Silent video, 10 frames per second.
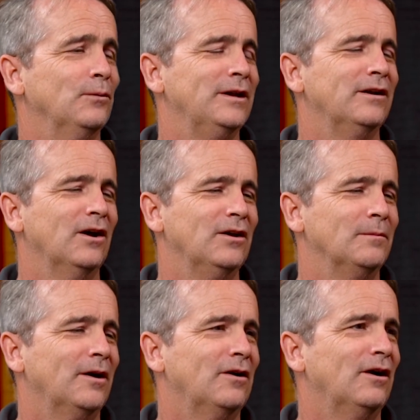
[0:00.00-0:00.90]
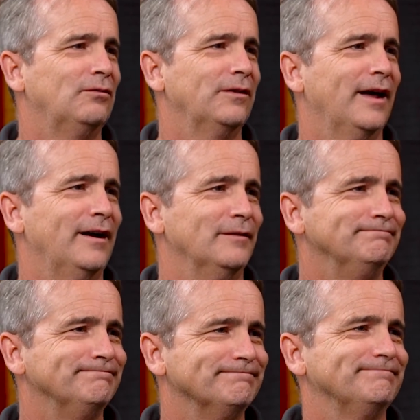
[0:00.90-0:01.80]
you know you're better off without them,
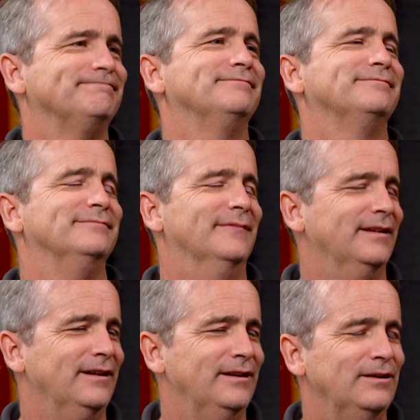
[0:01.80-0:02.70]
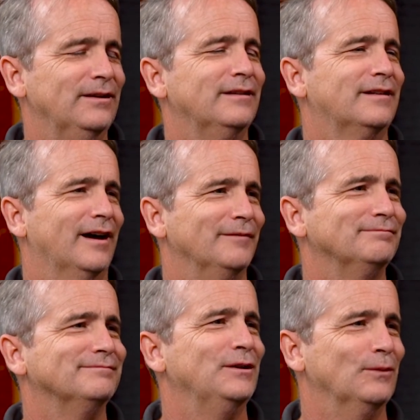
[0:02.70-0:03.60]
it's time.
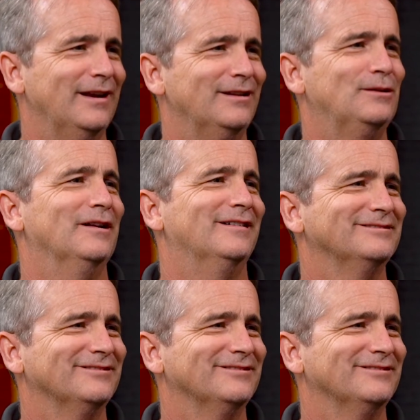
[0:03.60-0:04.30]
You waited too long.